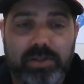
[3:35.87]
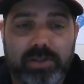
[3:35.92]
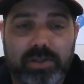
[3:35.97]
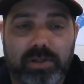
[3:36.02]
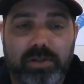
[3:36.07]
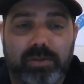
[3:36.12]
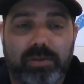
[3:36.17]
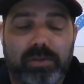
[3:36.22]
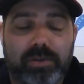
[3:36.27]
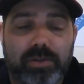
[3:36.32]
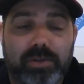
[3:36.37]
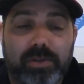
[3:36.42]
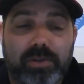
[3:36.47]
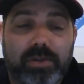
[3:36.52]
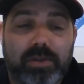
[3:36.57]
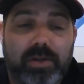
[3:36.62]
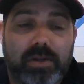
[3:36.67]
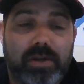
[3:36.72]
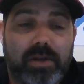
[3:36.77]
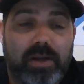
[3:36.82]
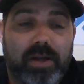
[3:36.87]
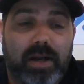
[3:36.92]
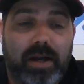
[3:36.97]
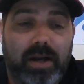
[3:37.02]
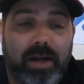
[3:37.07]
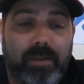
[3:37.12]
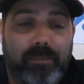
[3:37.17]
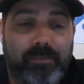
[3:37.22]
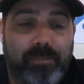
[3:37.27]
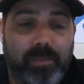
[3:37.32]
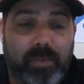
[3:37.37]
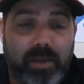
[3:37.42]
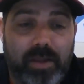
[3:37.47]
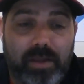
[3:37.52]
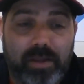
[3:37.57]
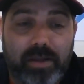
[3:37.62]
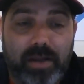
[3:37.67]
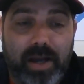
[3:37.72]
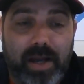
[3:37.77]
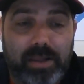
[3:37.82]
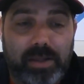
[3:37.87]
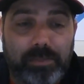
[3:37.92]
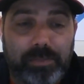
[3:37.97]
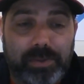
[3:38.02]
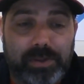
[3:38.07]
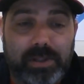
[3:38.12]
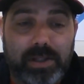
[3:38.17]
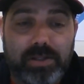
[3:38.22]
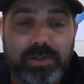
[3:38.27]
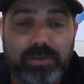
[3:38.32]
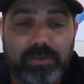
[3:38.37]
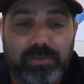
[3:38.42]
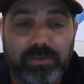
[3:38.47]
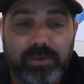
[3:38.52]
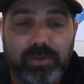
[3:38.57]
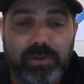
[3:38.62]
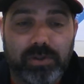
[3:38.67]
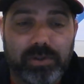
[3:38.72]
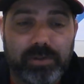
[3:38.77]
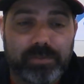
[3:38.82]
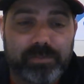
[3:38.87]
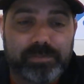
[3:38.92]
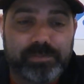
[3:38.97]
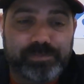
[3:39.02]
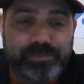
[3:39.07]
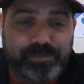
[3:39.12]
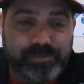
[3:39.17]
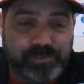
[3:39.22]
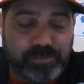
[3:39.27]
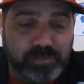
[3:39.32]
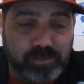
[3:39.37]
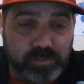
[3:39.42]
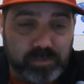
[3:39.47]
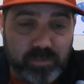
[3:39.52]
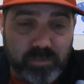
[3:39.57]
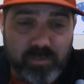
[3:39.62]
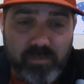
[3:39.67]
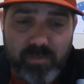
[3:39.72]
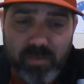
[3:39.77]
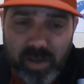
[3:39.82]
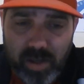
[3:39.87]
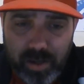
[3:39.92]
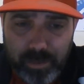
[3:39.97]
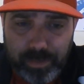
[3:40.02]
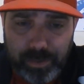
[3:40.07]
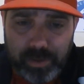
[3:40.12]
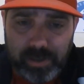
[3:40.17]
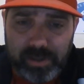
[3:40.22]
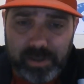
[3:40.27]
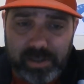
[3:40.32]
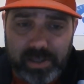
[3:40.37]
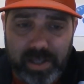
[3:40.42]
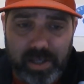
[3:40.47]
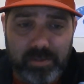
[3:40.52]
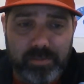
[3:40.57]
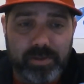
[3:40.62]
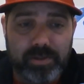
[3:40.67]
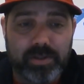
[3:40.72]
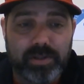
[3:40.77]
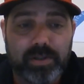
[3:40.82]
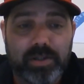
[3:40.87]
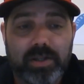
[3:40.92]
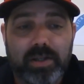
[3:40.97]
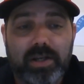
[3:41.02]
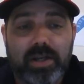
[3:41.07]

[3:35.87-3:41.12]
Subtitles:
So you got the potential for a pretty good game here.